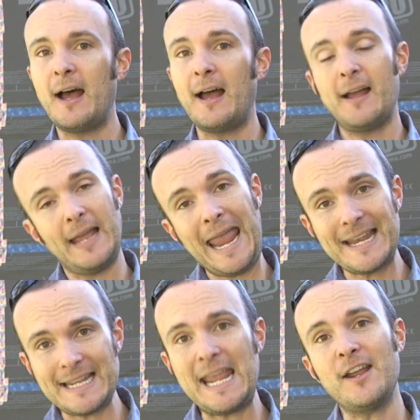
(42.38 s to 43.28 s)
Uh,
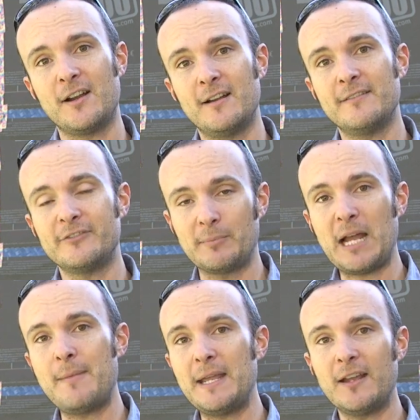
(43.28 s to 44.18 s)
and air from
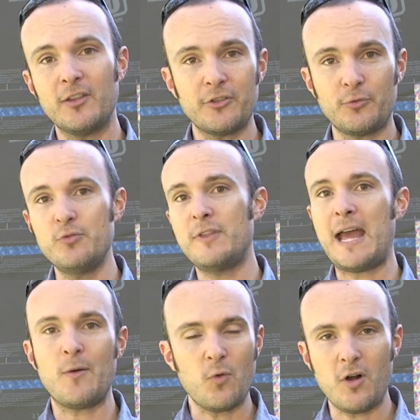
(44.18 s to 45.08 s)
coming through
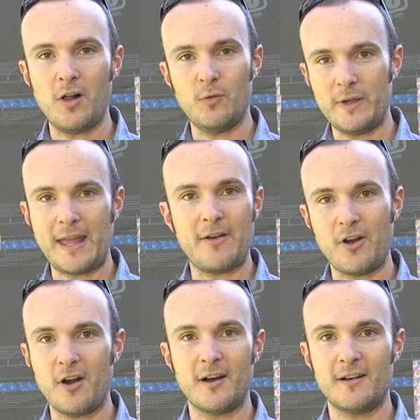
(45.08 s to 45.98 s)
that wall without
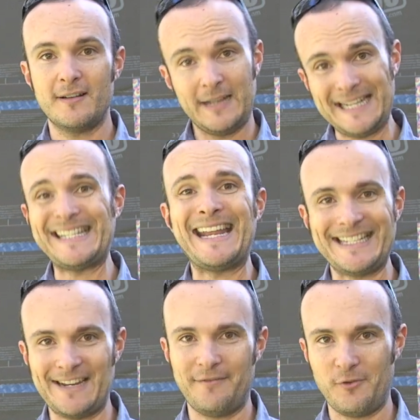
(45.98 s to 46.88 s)
our
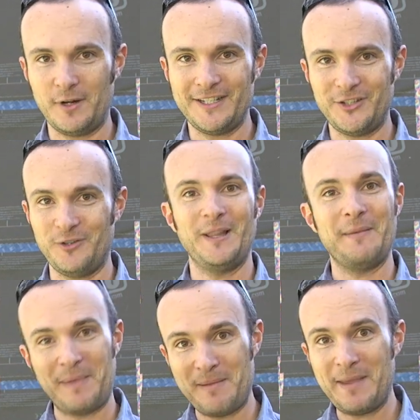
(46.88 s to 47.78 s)
intending for it to,
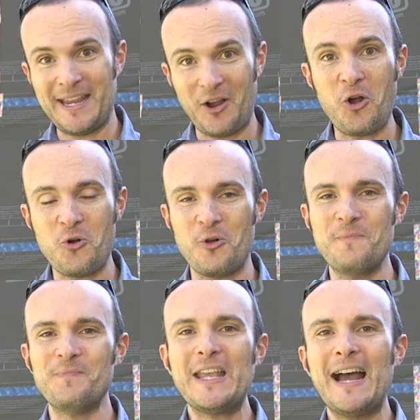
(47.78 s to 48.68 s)
like by making a hole.
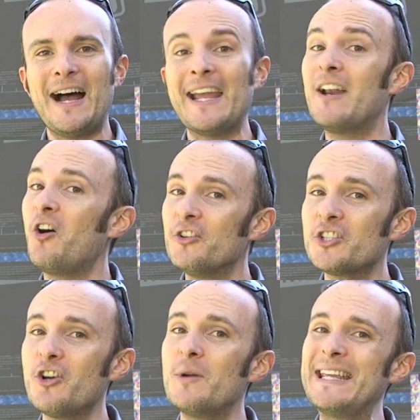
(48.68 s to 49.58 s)
Uh, it
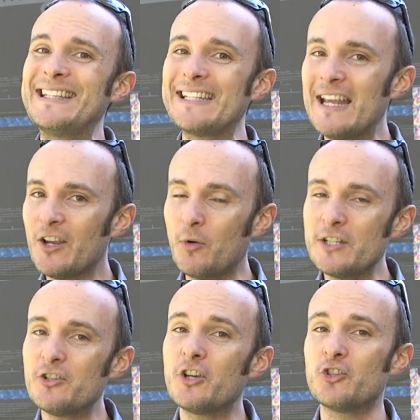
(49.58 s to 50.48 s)
also is
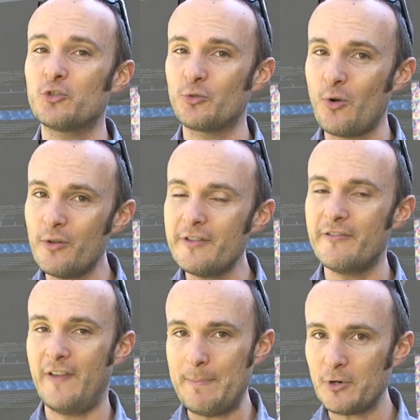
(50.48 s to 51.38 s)
going to control the
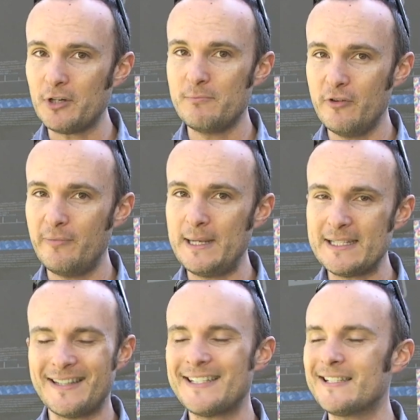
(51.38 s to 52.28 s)
vapor
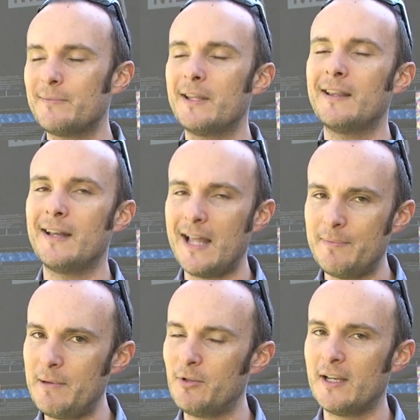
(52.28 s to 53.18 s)
movement. This is something that a lot
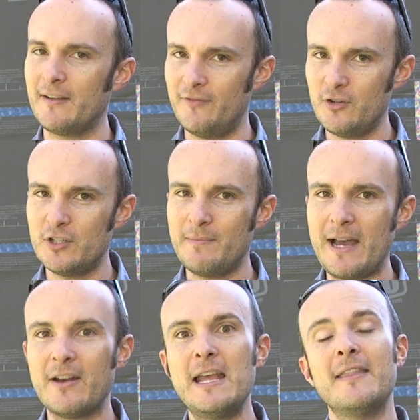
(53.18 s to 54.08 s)
of people get confused
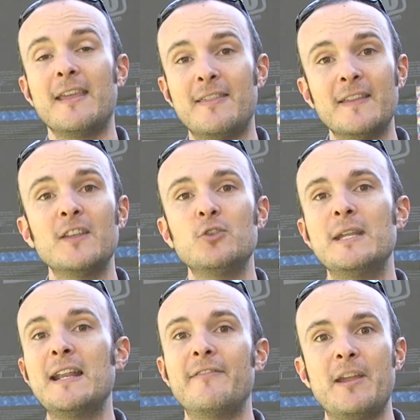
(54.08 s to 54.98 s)
about. They think that you
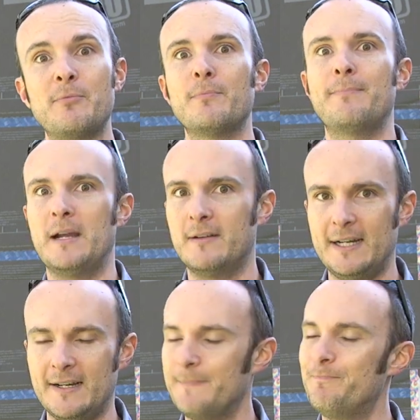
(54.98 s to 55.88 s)
need a vapor
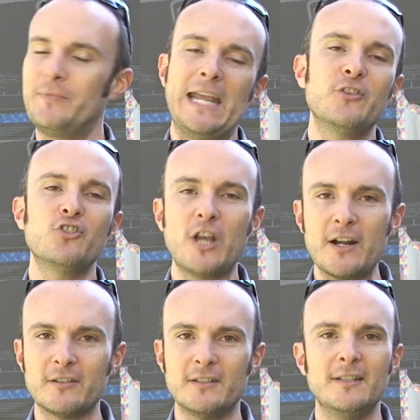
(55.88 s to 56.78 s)
barrier. In
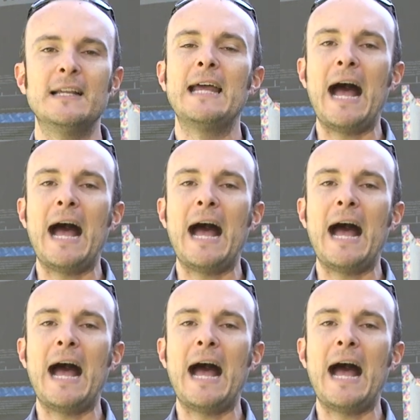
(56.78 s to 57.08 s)
general,